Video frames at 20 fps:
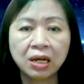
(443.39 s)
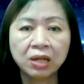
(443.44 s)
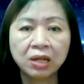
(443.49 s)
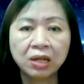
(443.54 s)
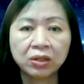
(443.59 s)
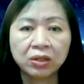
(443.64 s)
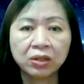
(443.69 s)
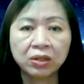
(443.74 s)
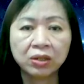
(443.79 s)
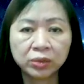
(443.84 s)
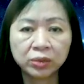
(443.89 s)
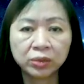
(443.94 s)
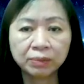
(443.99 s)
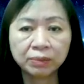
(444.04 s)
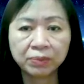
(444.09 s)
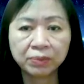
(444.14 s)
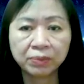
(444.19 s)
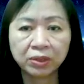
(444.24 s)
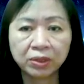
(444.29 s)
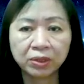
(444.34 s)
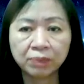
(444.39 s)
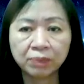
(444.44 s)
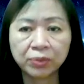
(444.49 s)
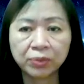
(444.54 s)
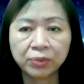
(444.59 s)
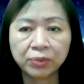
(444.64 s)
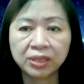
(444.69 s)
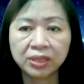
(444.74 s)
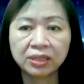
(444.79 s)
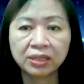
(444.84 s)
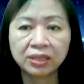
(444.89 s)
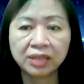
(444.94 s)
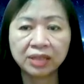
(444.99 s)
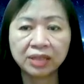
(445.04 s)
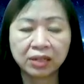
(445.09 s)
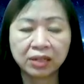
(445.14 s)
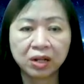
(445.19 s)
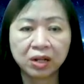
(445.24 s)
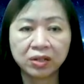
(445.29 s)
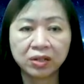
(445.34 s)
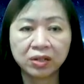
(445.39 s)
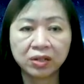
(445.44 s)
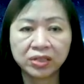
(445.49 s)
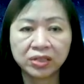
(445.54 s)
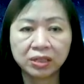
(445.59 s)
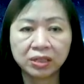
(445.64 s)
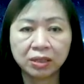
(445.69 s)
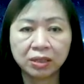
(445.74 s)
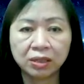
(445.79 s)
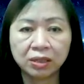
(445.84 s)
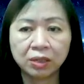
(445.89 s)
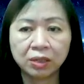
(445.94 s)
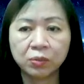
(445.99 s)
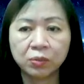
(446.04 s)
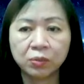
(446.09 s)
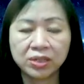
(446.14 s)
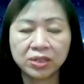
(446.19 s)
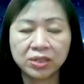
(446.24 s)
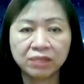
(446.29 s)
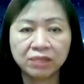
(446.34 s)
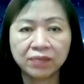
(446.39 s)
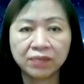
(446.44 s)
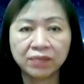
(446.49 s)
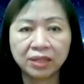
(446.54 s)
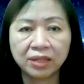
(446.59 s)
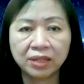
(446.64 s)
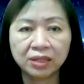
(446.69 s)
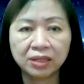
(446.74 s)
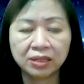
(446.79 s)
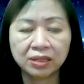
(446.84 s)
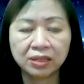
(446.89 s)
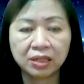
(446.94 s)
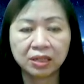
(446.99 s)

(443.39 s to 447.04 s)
The Gutenberg printing technology was invented